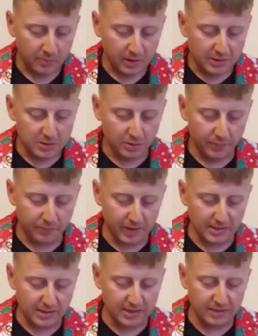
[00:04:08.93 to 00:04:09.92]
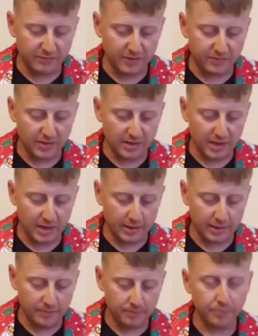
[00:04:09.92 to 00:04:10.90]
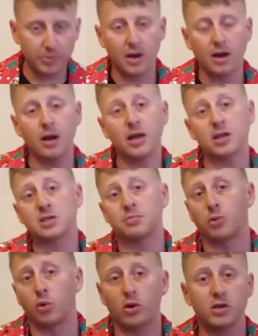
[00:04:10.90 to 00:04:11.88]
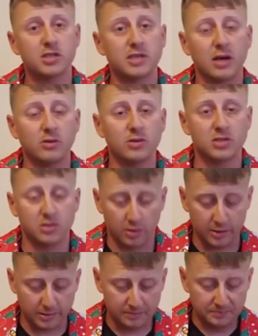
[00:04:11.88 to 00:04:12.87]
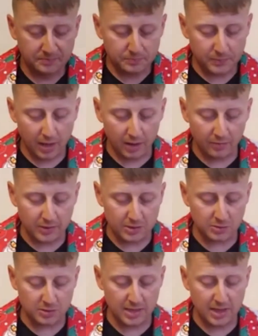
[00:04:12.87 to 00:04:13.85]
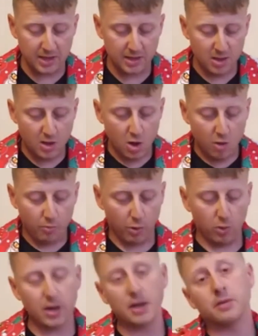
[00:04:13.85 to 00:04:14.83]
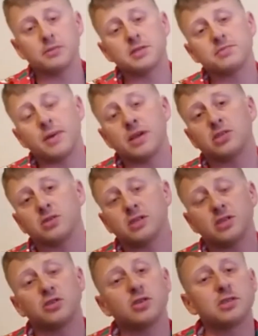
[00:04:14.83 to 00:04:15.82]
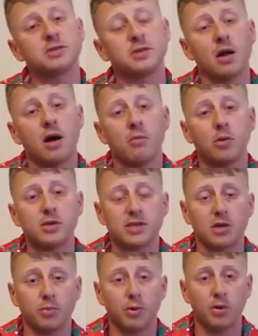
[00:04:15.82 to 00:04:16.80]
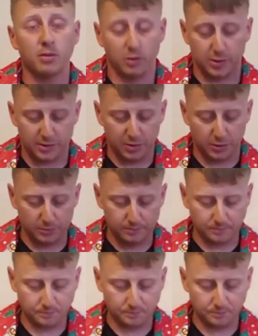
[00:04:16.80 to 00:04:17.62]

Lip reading: So in 1959, Explorer Scouts started. This was a program, special interest Boy Scout program on its own